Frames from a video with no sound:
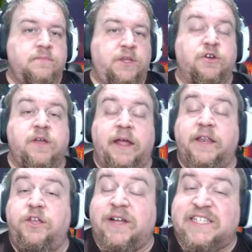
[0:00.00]
You
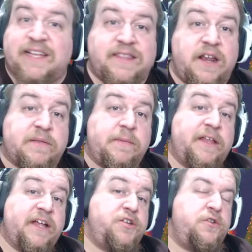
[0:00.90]
could set that up to
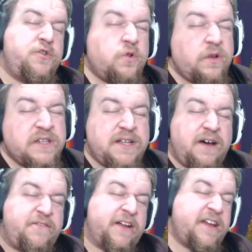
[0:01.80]
be like tutorial
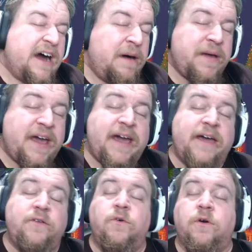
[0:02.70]
stuff, like
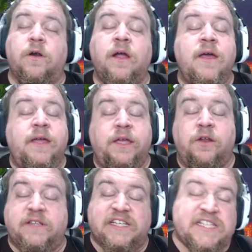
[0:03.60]
combat, or, you
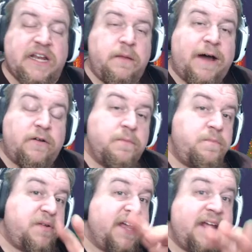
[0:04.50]
know, to send them out
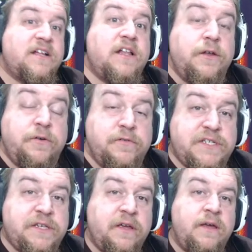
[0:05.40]
and plant
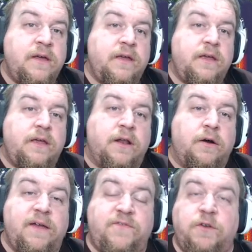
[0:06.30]
clues. You
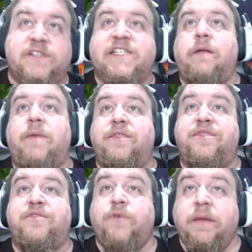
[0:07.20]
know, if you send them on
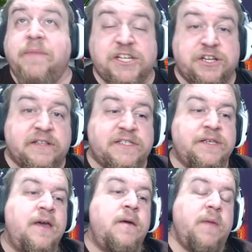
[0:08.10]
3 missions,
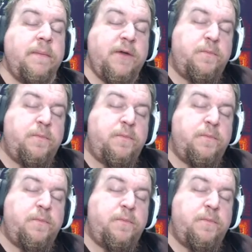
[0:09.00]
maybe you